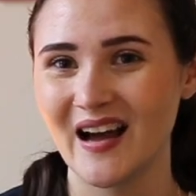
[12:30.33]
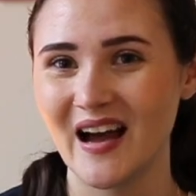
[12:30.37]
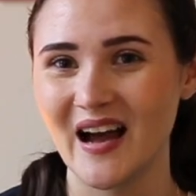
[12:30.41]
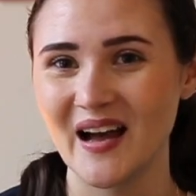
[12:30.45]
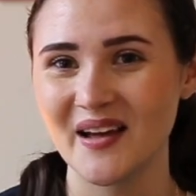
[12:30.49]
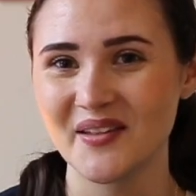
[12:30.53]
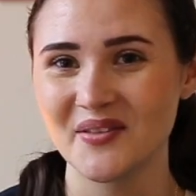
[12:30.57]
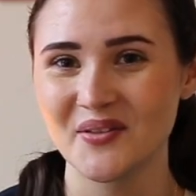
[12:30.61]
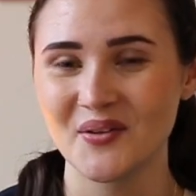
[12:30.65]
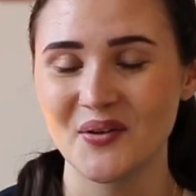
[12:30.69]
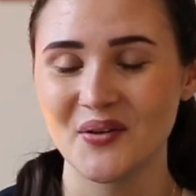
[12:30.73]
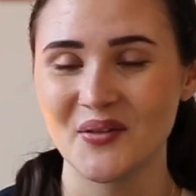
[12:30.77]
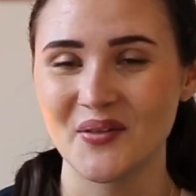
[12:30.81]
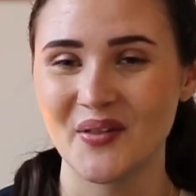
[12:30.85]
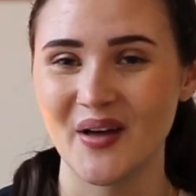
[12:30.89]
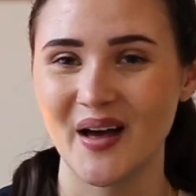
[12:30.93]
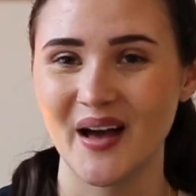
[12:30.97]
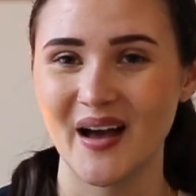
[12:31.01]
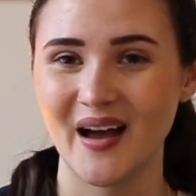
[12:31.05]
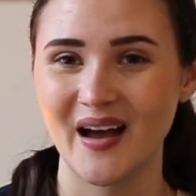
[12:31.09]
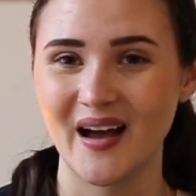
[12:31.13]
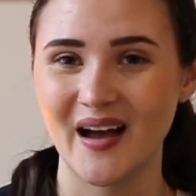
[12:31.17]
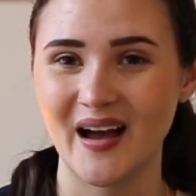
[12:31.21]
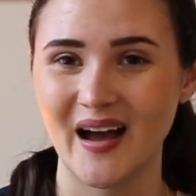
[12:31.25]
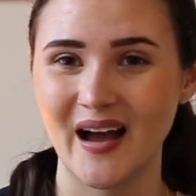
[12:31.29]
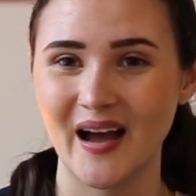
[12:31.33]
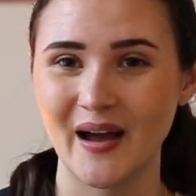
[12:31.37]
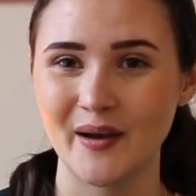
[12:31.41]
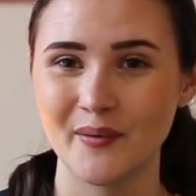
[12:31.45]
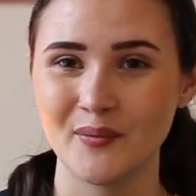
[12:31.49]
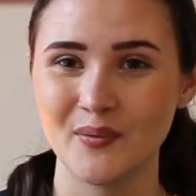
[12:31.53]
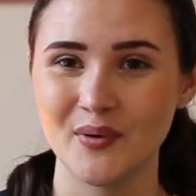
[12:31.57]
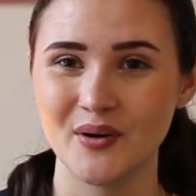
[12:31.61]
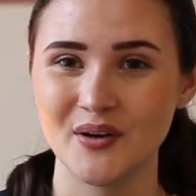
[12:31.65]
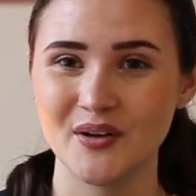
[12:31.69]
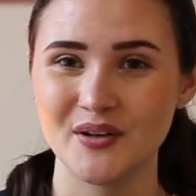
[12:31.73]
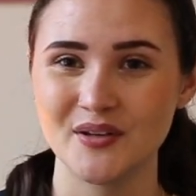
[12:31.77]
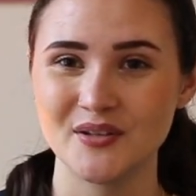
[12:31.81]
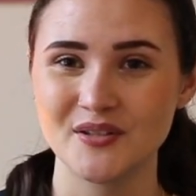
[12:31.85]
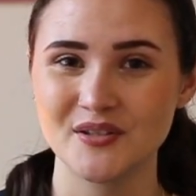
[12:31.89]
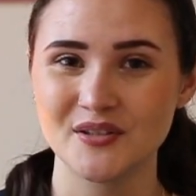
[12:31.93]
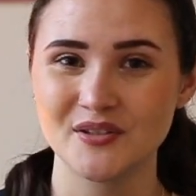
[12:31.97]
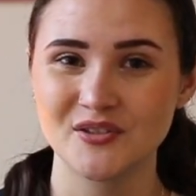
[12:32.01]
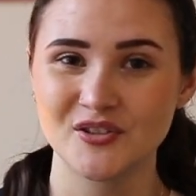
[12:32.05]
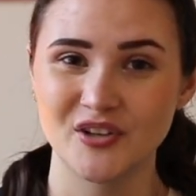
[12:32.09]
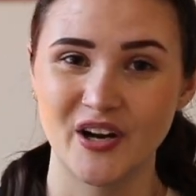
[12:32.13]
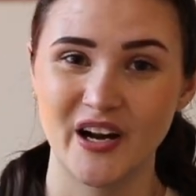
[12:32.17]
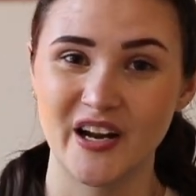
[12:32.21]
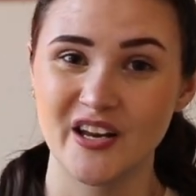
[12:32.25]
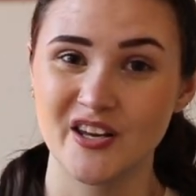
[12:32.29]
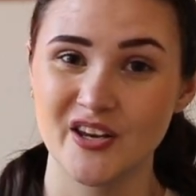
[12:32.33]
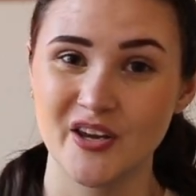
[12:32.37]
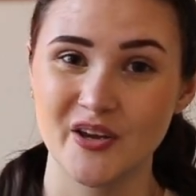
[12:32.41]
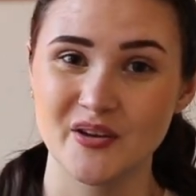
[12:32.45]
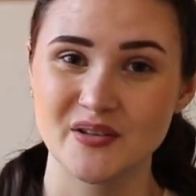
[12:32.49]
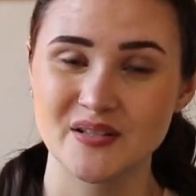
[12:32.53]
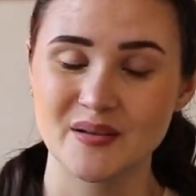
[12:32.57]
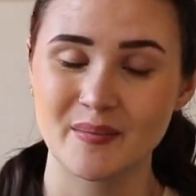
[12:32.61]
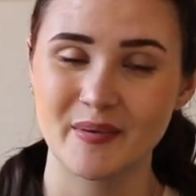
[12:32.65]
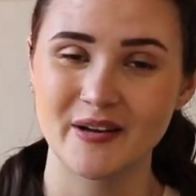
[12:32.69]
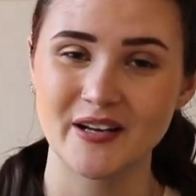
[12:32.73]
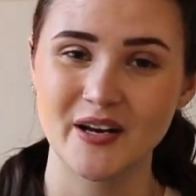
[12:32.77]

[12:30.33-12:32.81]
I thought that I would try and use them.